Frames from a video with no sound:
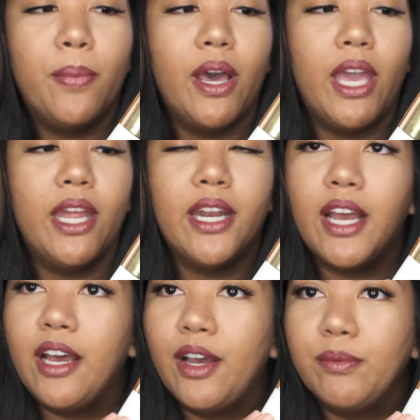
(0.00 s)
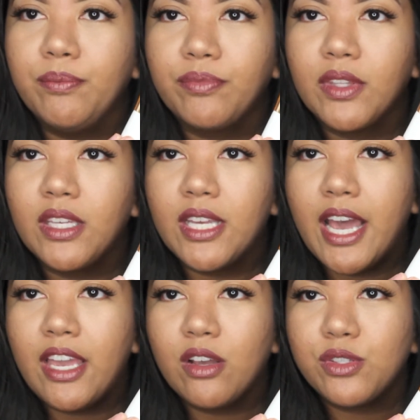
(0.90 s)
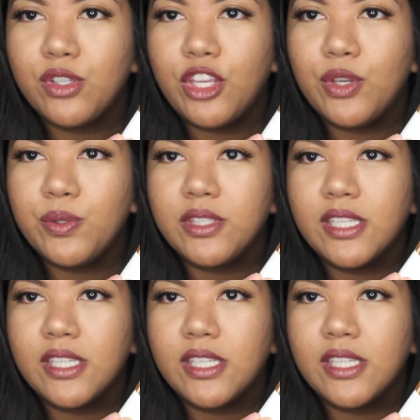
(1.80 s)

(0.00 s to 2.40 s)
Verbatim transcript: but I also use